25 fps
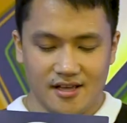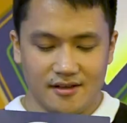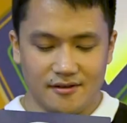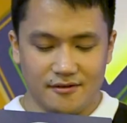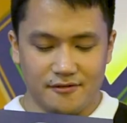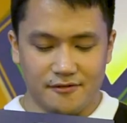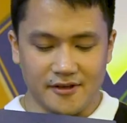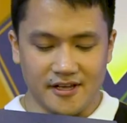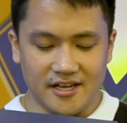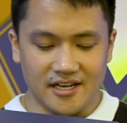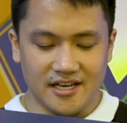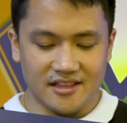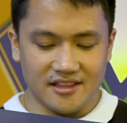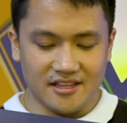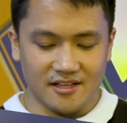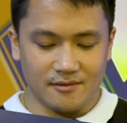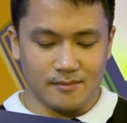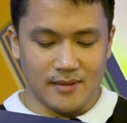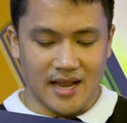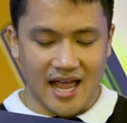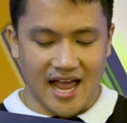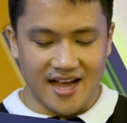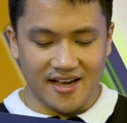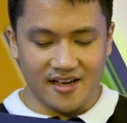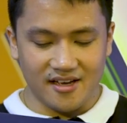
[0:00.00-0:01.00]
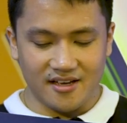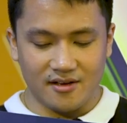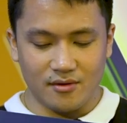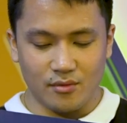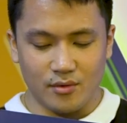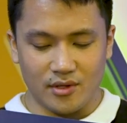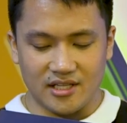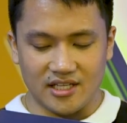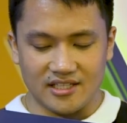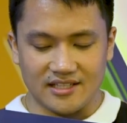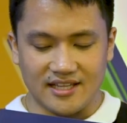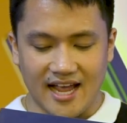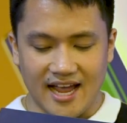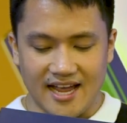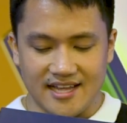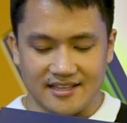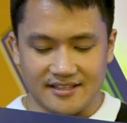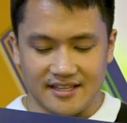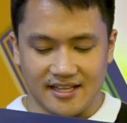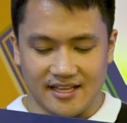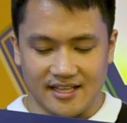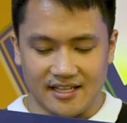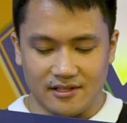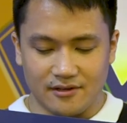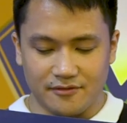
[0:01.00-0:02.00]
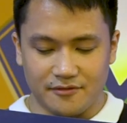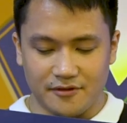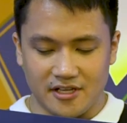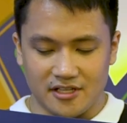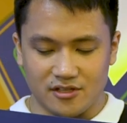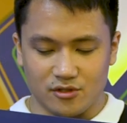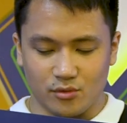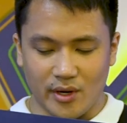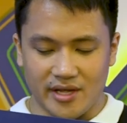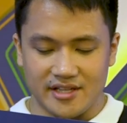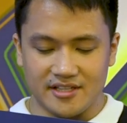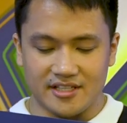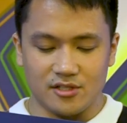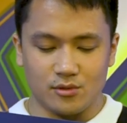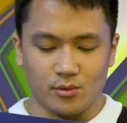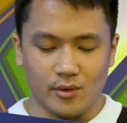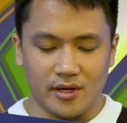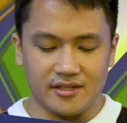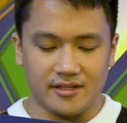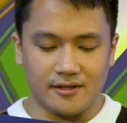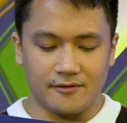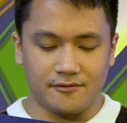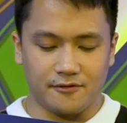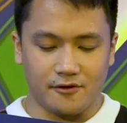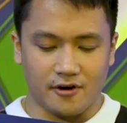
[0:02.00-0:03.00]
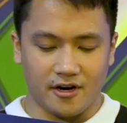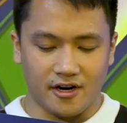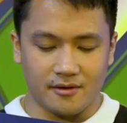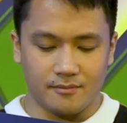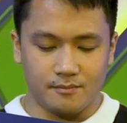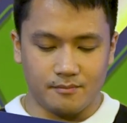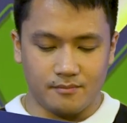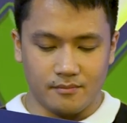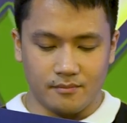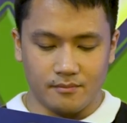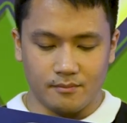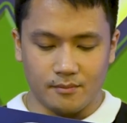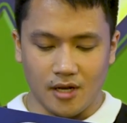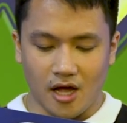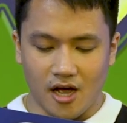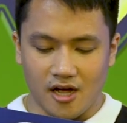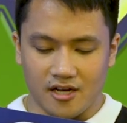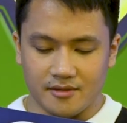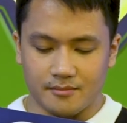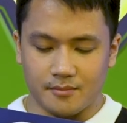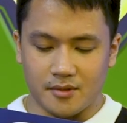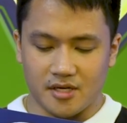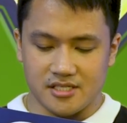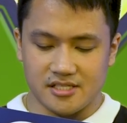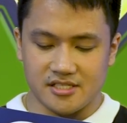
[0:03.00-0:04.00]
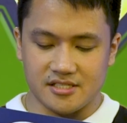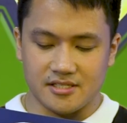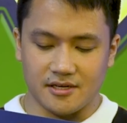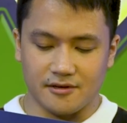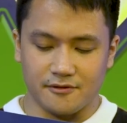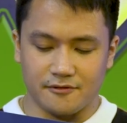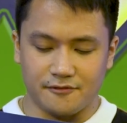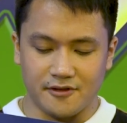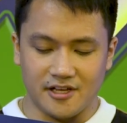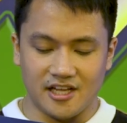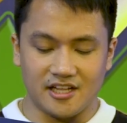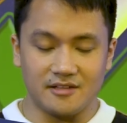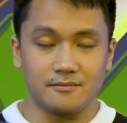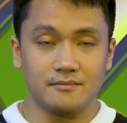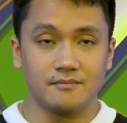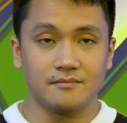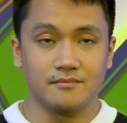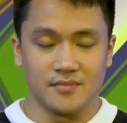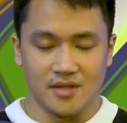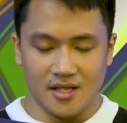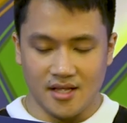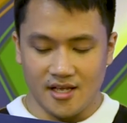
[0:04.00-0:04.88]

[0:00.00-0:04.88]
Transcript: Fill in the blank with the title of a 2024 blockbuster film,